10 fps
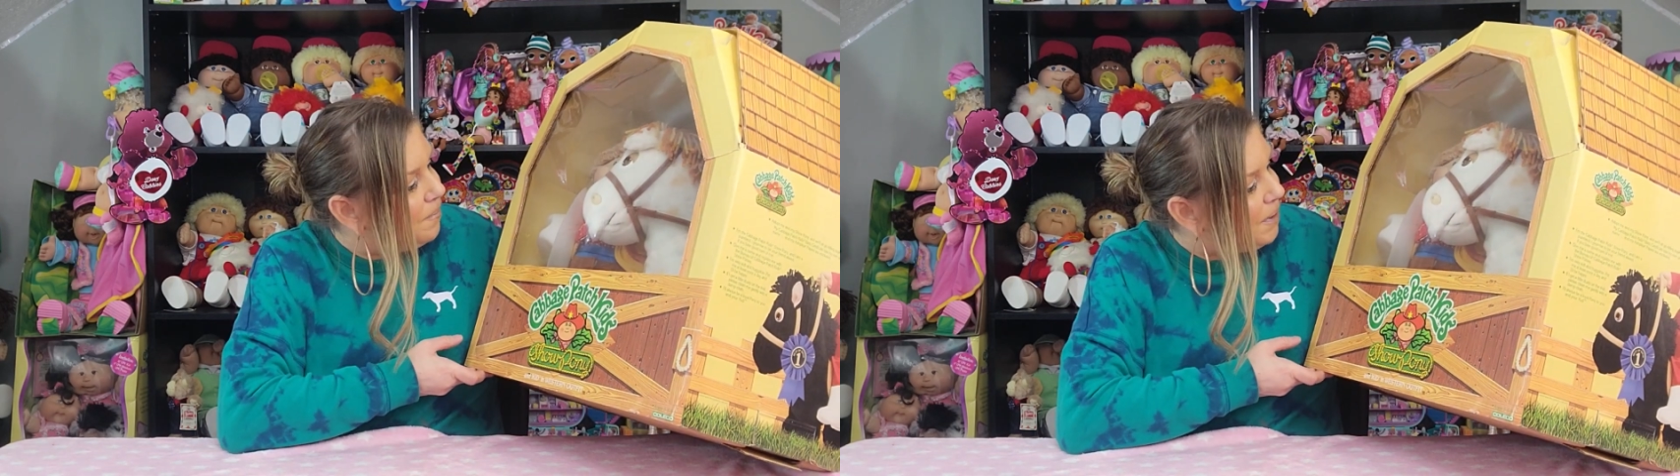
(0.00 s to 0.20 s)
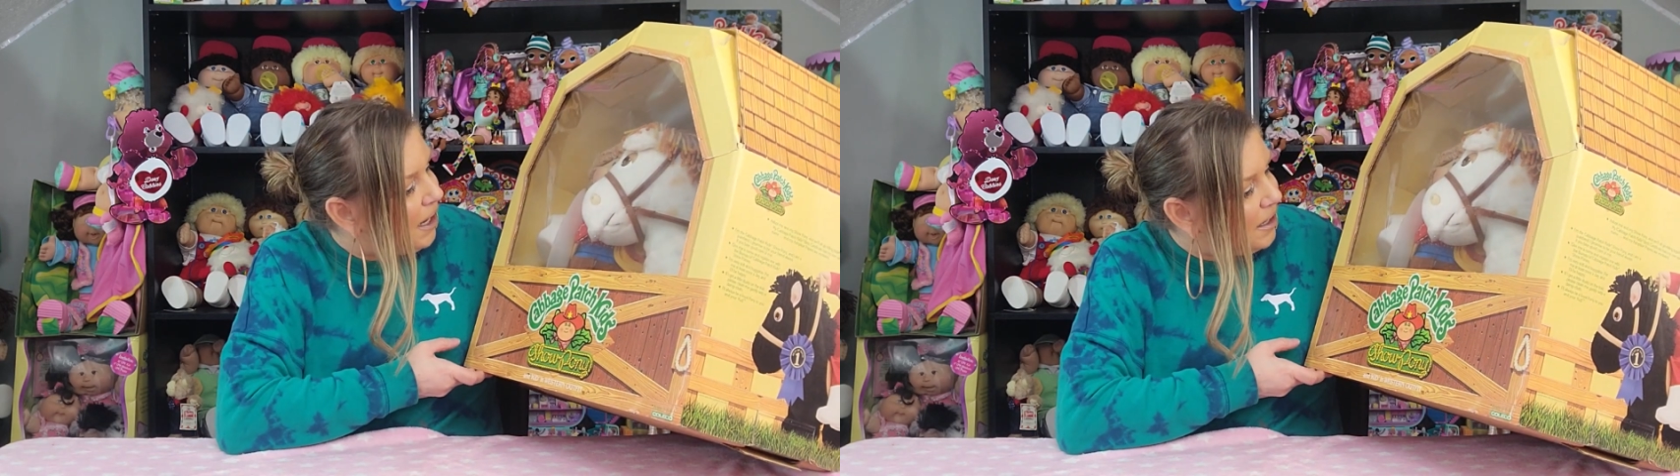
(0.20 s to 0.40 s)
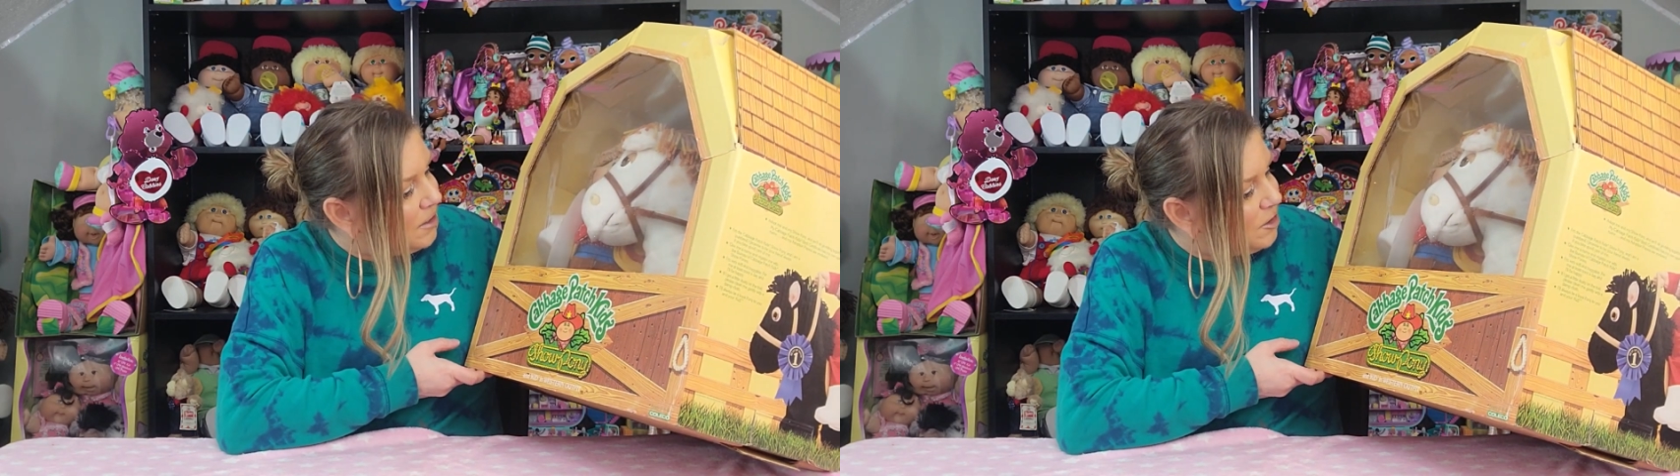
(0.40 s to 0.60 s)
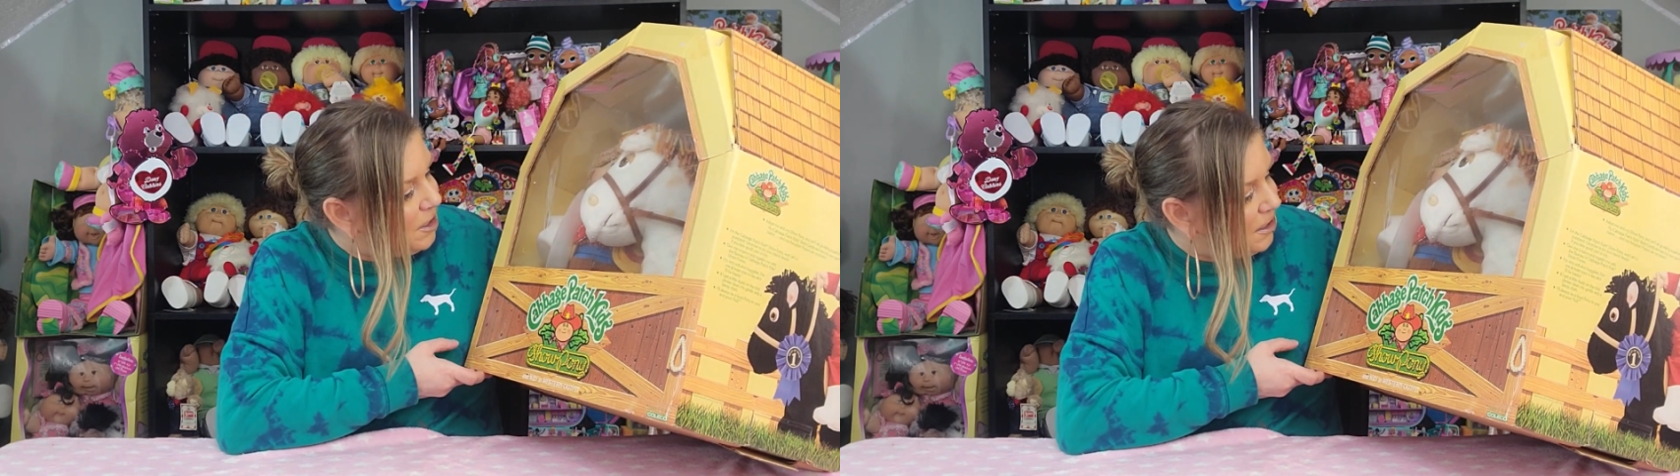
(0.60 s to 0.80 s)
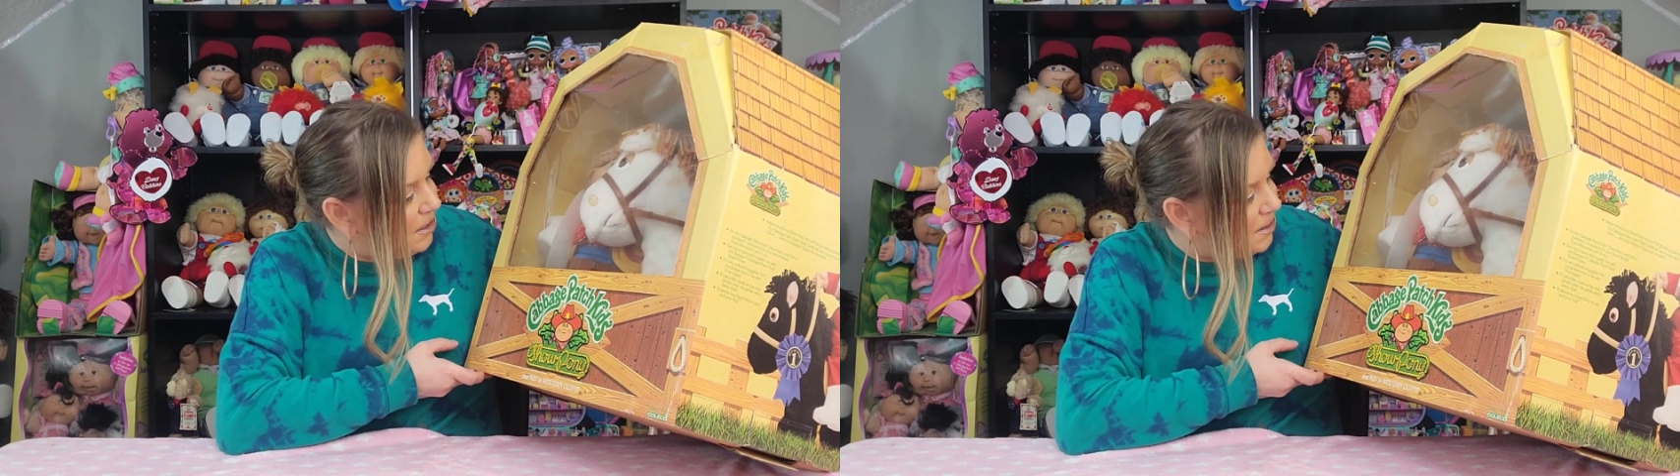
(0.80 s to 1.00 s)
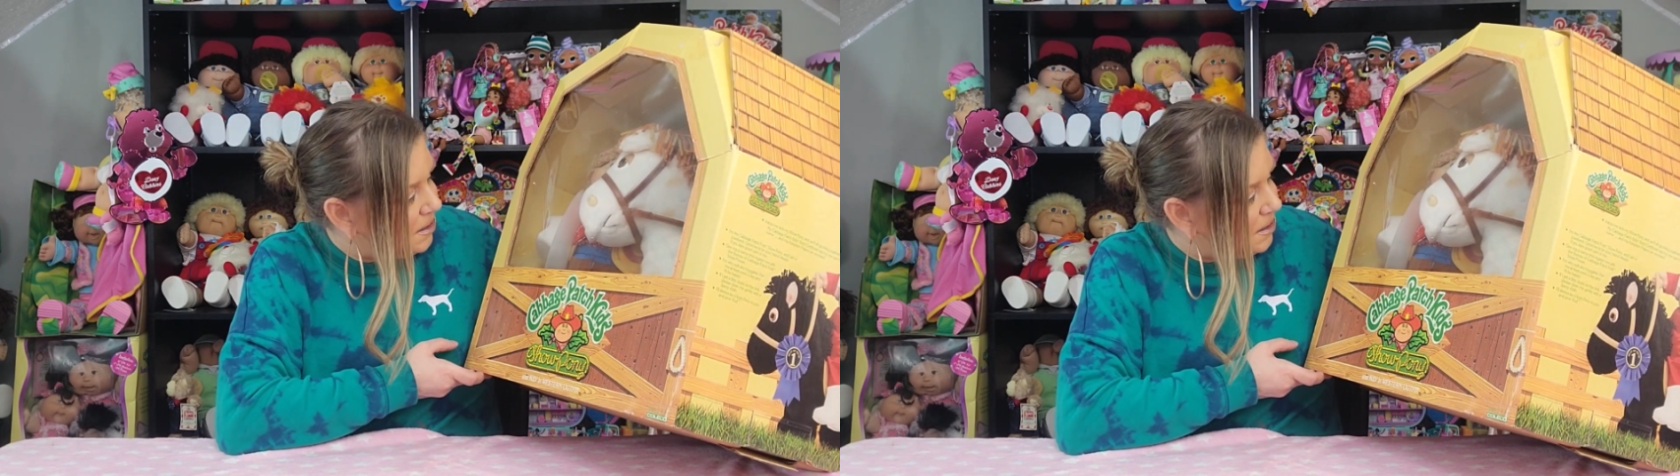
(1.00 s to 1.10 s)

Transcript: packaging is